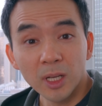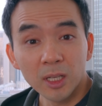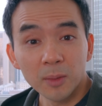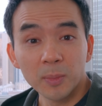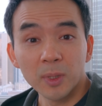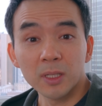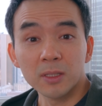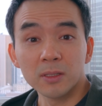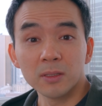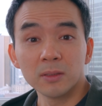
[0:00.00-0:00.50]

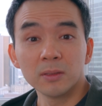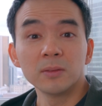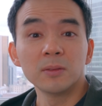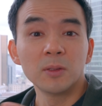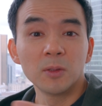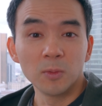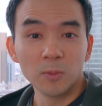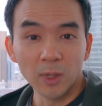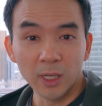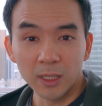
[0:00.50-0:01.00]
megapixel
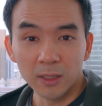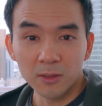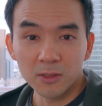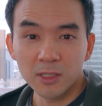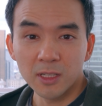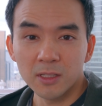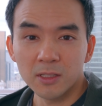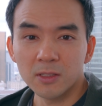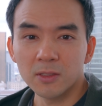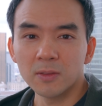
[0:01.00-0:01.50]
regular
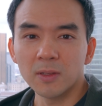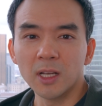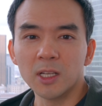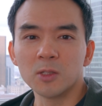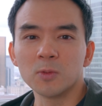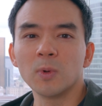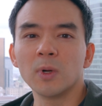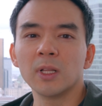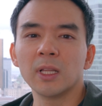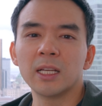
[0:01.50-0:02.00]
sensor
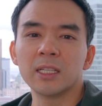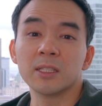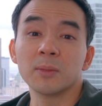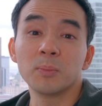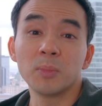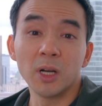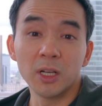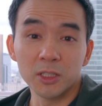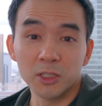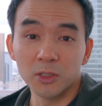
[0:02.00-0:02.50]
as well as a
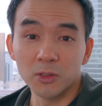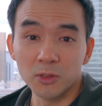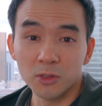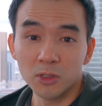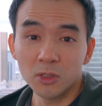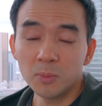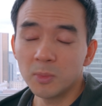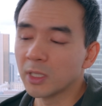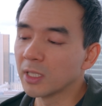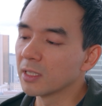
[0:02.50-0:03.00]
punchier
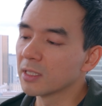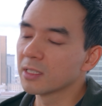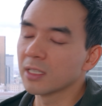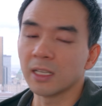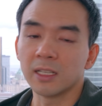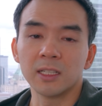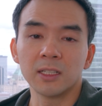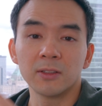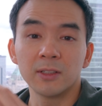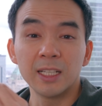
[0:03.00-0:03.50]
zoom. You get a
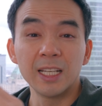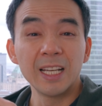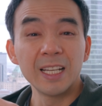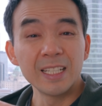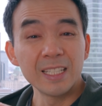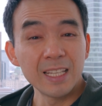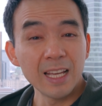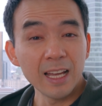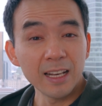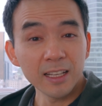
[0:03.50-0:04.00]
secondary
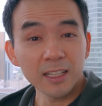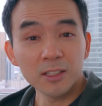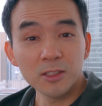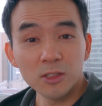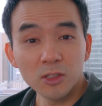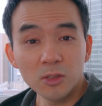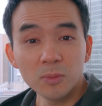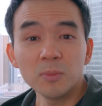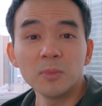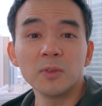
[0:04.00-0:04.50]
ten X
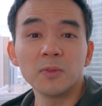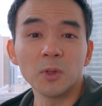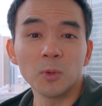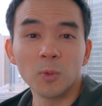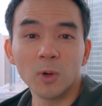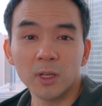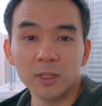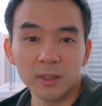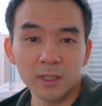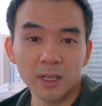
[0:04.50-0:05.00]
zoom if you
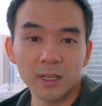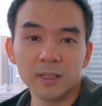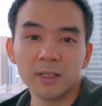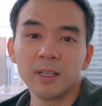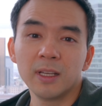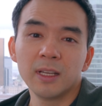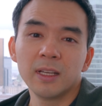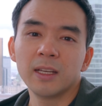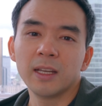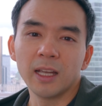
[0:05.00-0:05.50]
want that
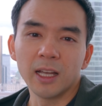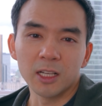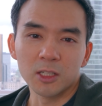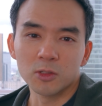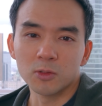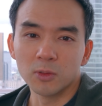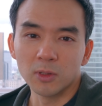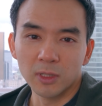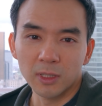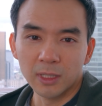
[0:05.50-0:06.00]

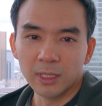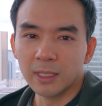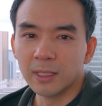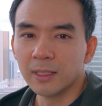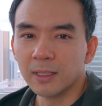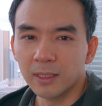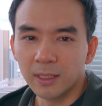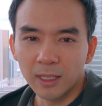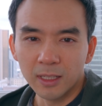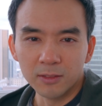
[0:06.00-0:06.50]
extra
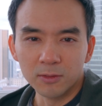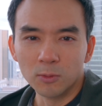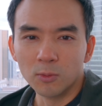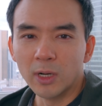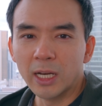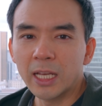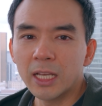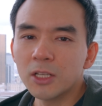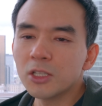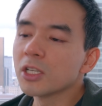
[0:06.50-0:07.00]
kind of
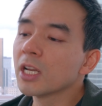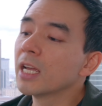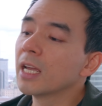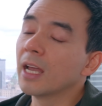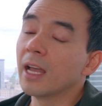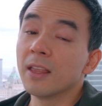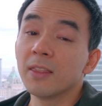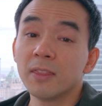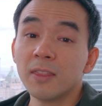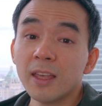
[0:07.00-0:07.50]
range.
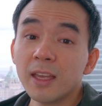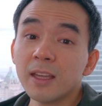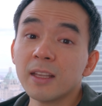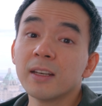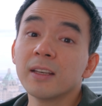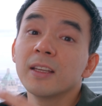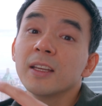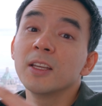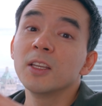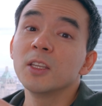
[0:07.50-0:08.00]
And then